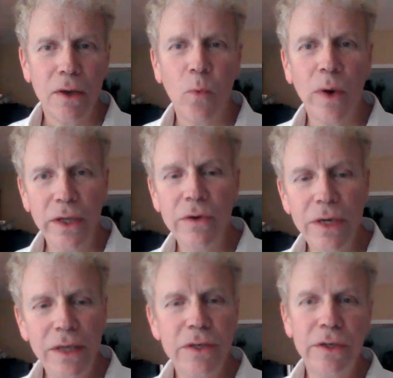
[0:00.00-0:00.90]
What you
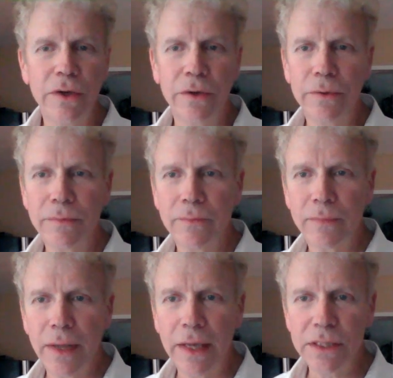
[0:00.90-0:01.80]
need to do
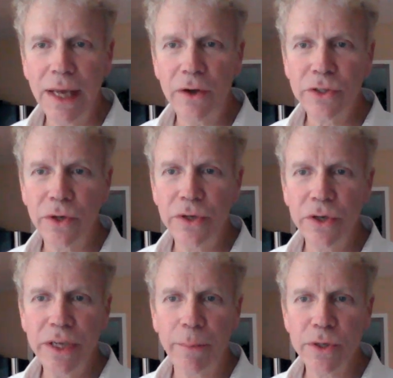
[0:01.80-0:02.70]
is now turn your
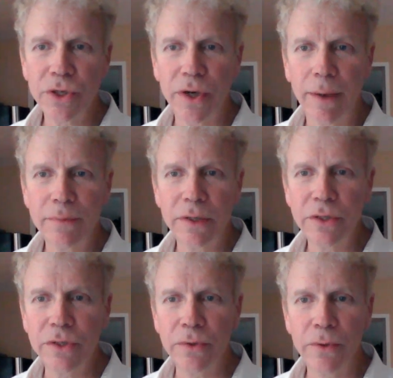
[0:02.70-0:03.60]
temperature up
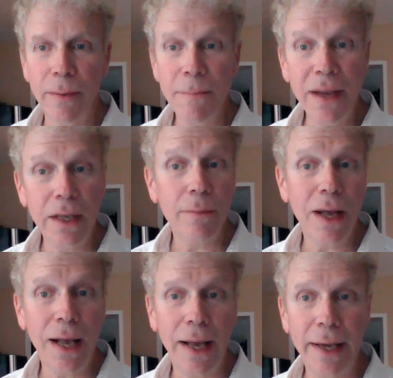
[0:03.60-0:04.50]
to medium
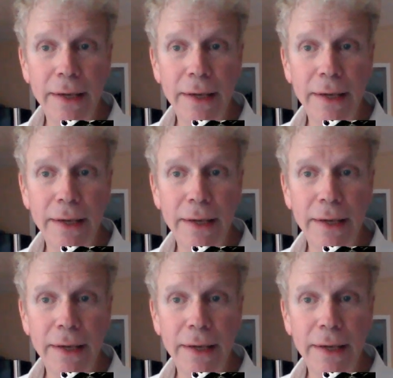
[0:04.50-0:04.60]
high.